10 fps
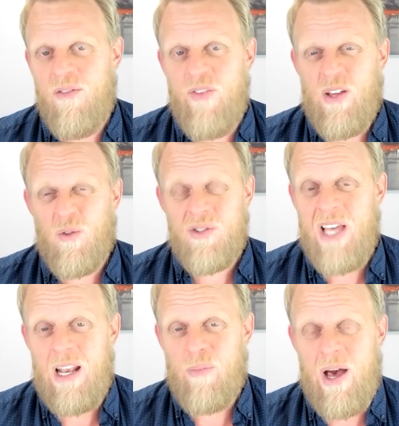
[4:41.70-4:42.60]
Vehicles
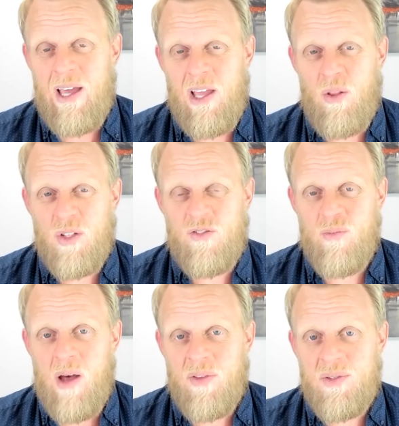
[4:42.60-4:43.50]
sat in parking lots for
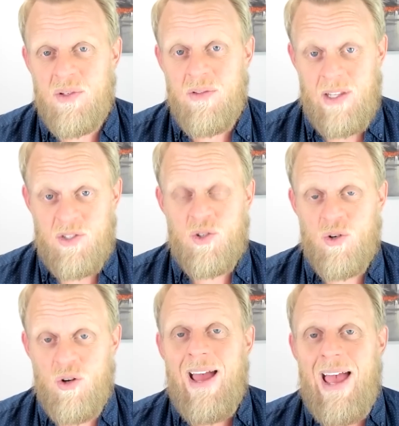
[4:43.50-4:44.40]
months. That's
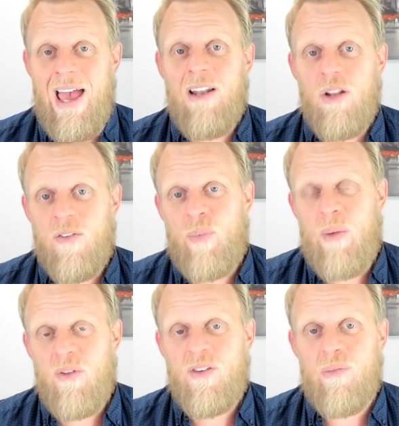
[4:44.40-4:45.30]
true. And a lot of
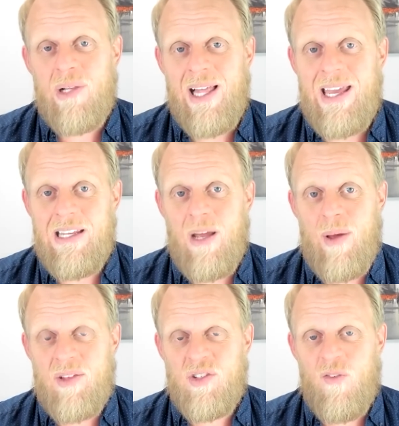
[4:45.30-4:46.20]
people have complained
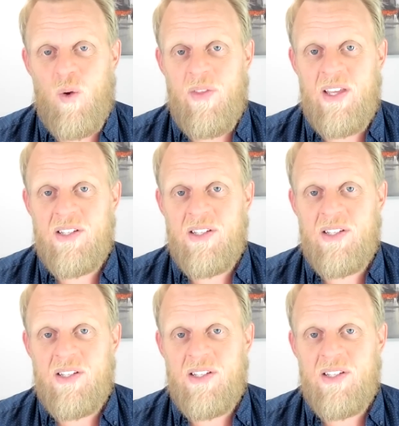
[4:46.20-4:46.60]
about the software in these